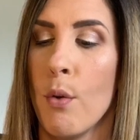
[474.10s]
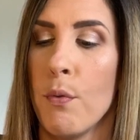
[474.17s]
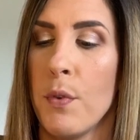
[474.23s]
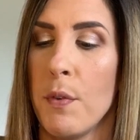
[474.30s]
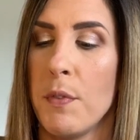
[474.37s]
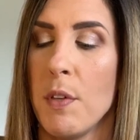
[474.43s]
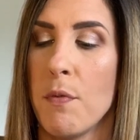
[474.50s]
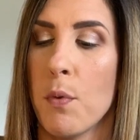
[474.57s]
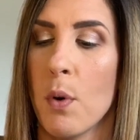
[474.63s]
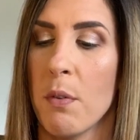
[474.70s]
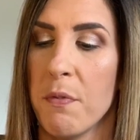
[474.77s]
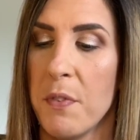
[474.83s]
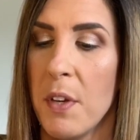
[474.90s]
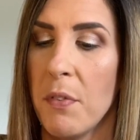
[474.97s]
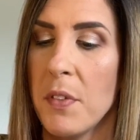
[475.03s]

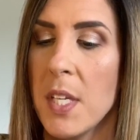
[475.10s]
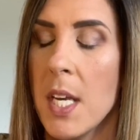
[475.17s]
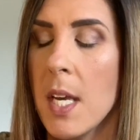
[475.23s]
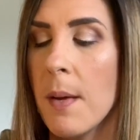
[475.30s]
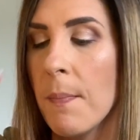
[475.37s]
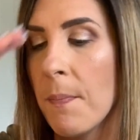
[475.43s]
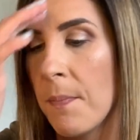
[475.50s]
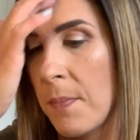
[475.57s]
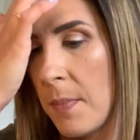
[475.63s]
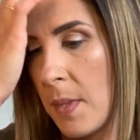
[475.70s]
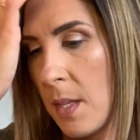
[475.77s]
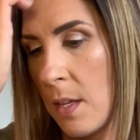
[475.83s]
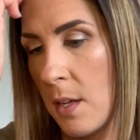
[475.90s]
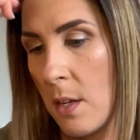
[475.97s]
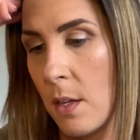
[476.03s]
$54.50
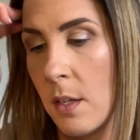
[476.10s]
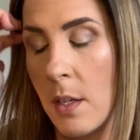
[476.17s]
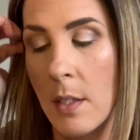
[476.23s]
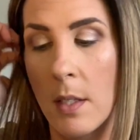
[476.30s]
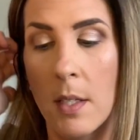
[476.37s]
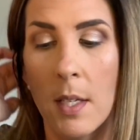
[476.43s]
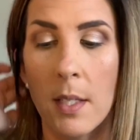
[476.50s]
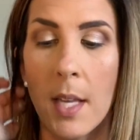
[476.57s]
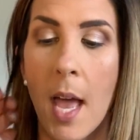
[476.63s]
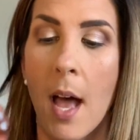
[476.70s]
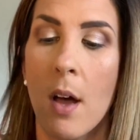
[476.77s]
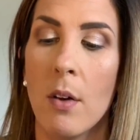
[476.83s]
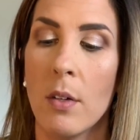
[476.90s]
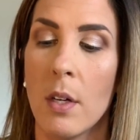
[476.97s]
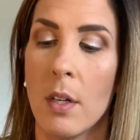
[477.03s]
is the
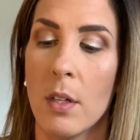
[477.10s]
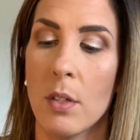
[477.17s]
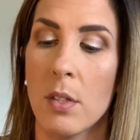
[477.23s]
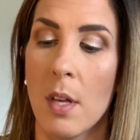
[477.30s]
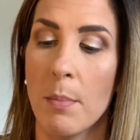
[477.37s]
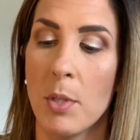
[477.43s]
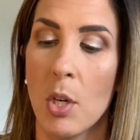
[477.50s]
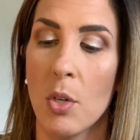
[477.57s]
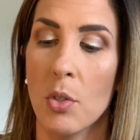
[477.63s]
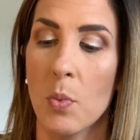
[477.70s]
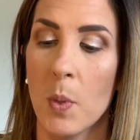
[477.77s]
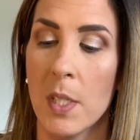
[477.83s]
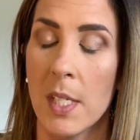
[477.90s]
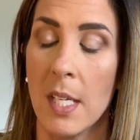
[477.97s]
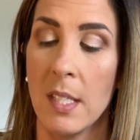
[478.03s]
discount. Subtotal is
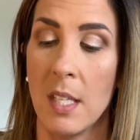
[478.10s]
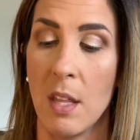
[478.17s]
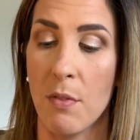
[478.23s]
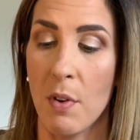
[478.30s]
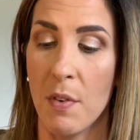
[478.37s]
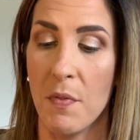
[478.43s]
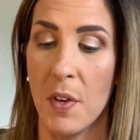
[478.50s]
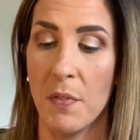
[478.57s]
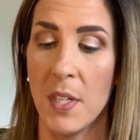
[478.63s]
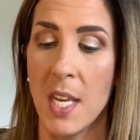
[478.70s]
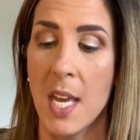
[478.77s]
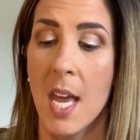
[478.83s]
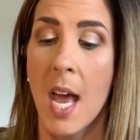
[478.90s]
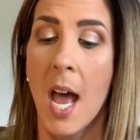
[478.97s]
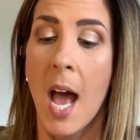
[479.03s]

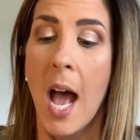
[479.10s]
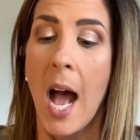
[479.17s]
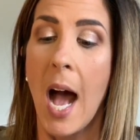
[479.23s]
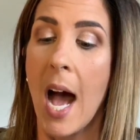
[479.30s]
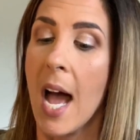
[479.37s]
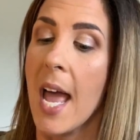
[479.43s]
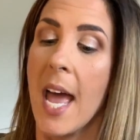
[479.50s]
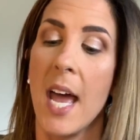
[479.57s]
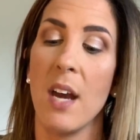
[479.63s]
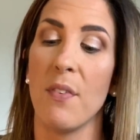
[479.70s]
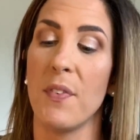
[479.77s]
$163.50. I had a